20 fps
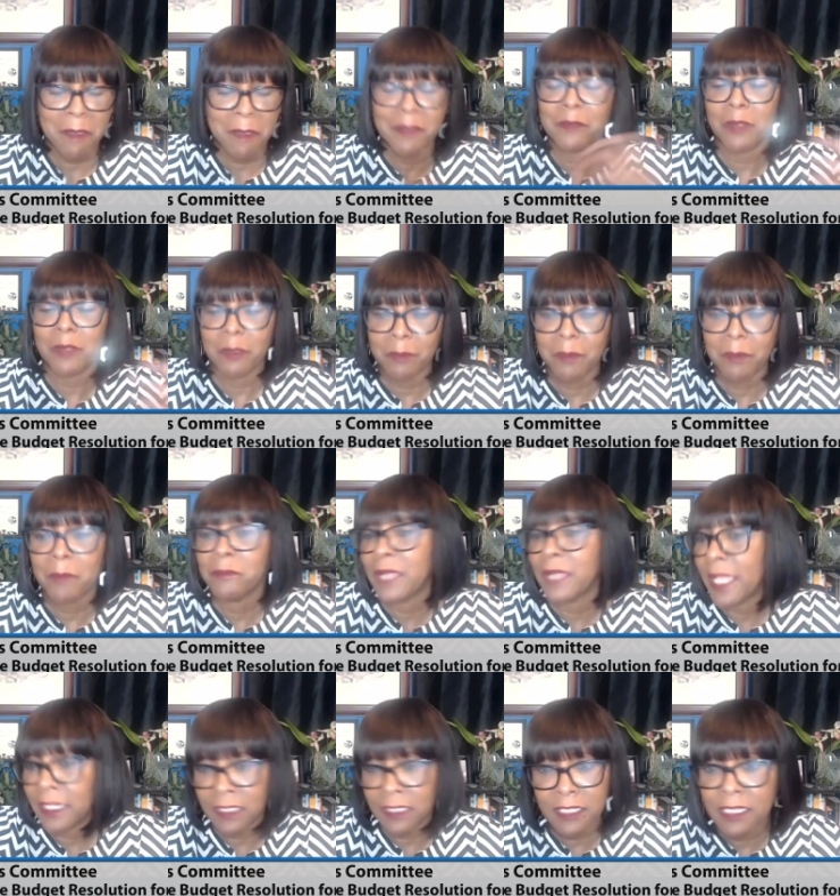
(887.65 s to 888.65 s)

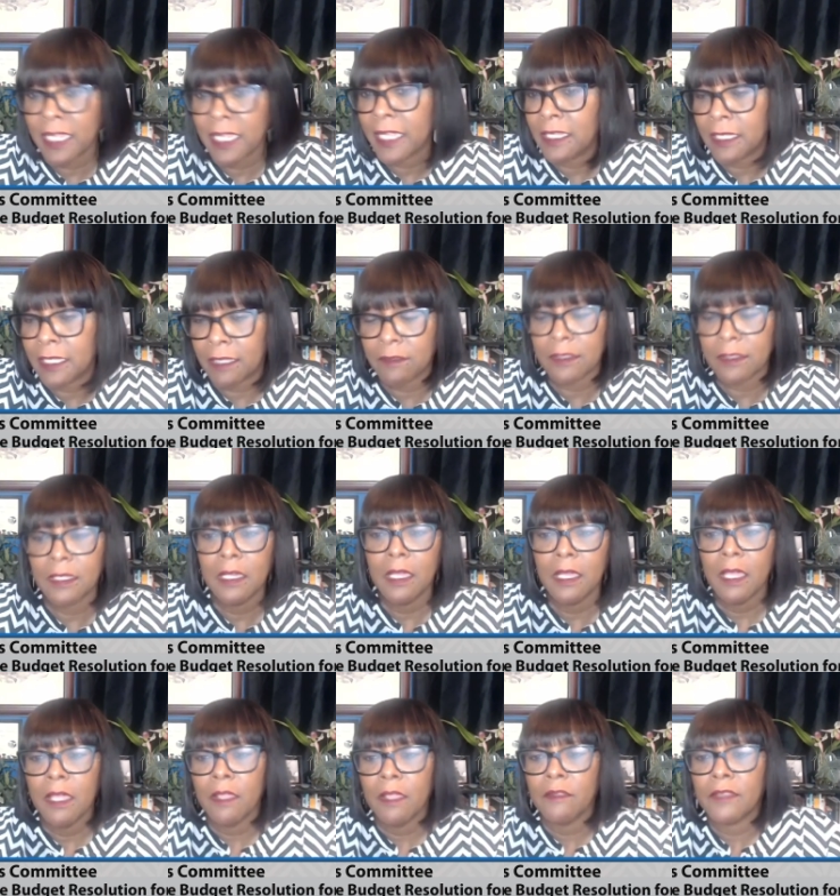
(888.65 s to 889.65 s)
like elated
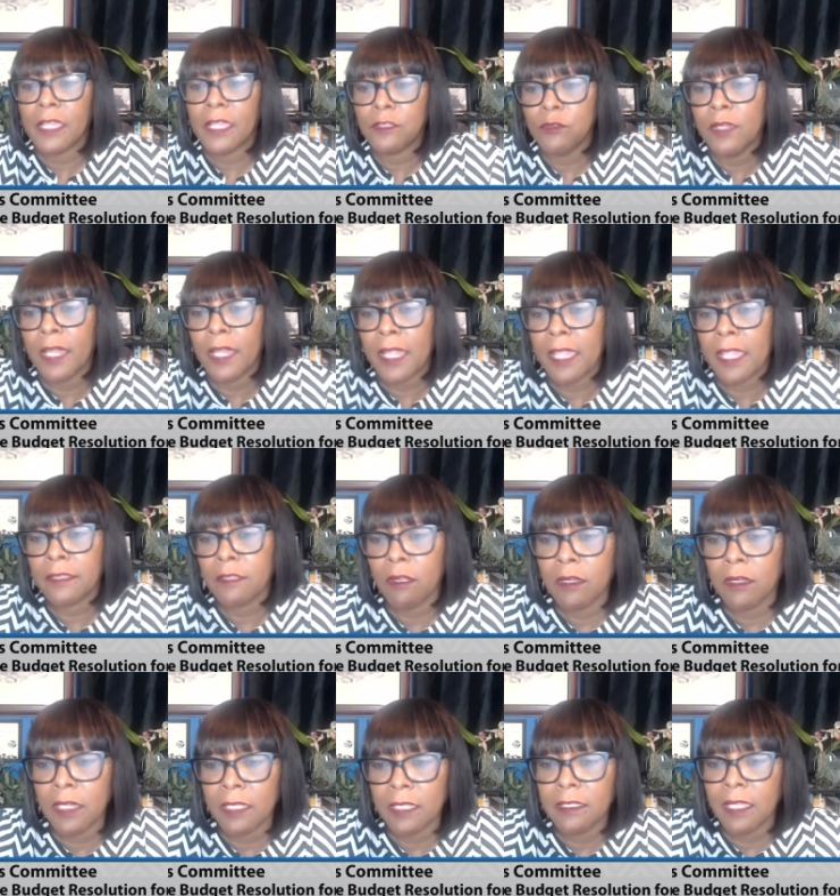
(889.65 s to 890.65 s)
that you guys
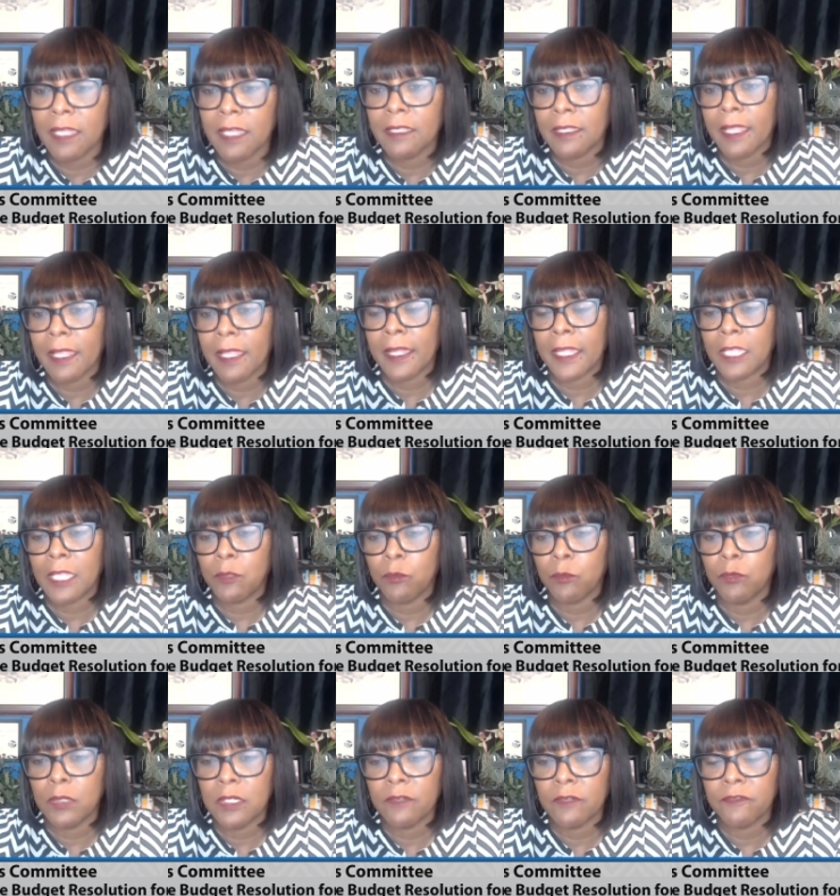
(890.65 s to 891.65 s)
are aligned
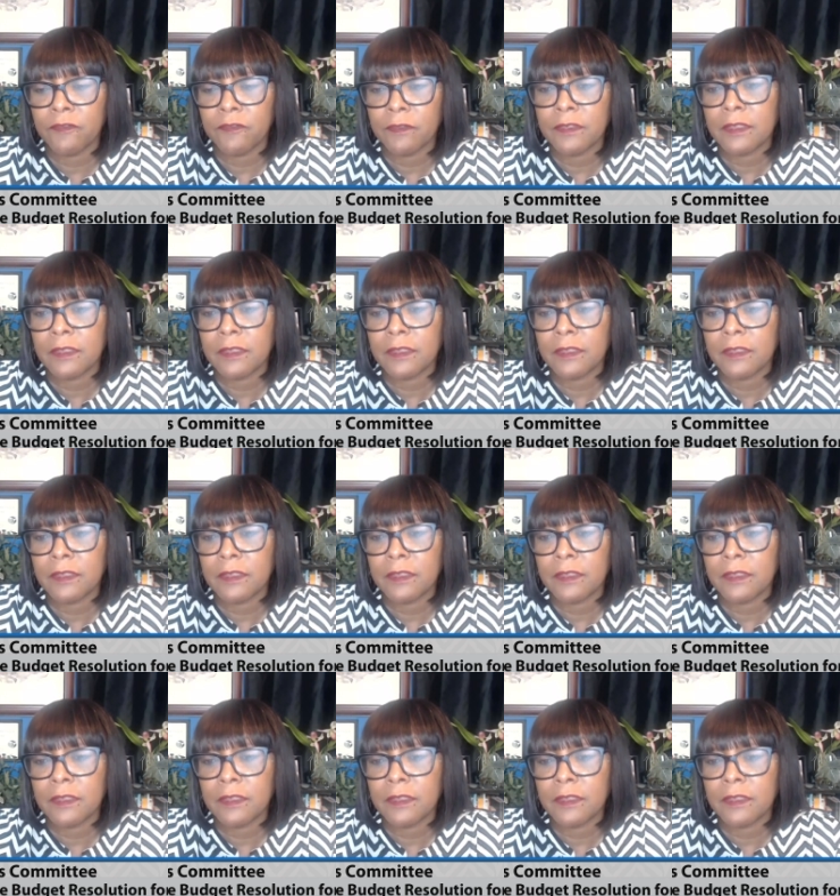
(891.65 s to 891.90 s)
with